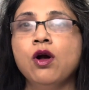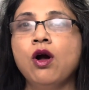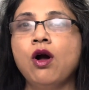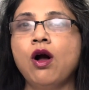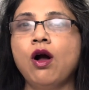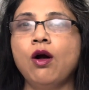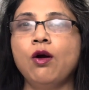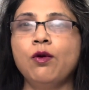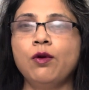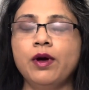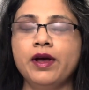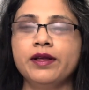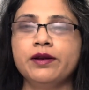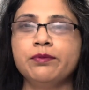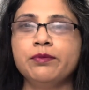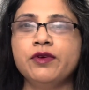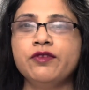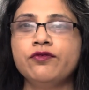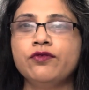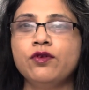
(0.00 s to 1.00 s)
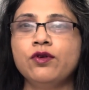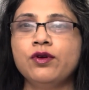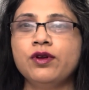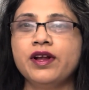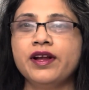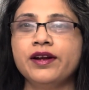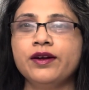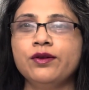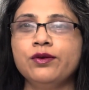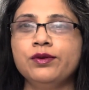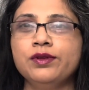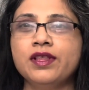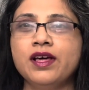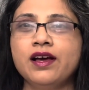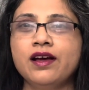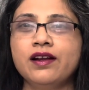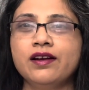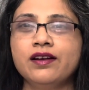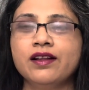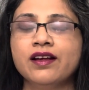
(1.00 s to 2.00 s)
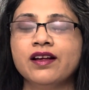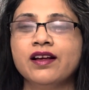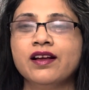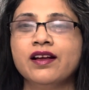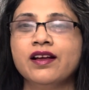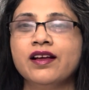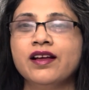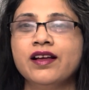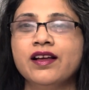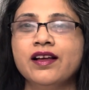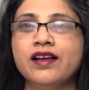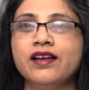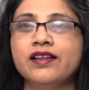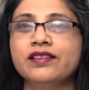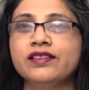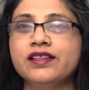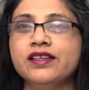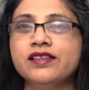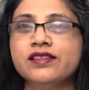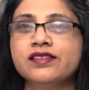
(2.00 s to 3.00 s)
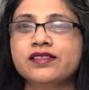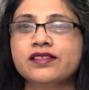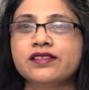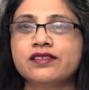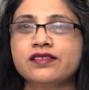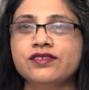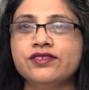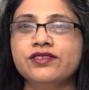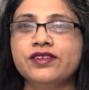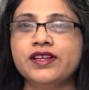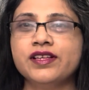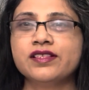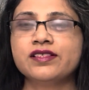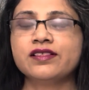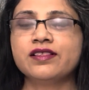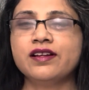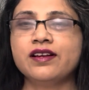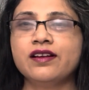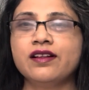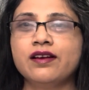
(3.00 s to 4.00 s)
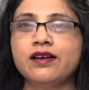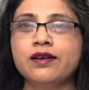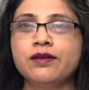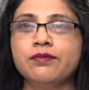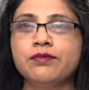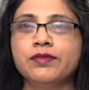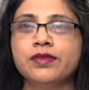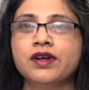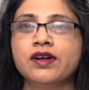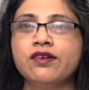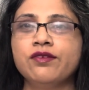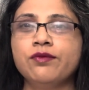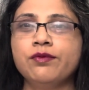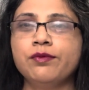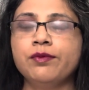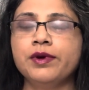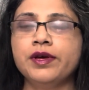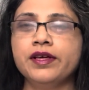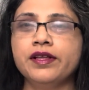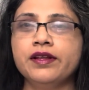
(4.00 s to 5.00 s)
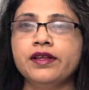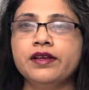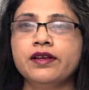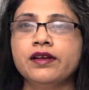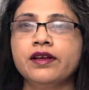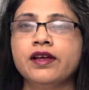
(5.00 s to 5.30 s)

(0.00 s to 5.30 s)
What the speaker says: Oh, and before I do that, this dress that I am wearing,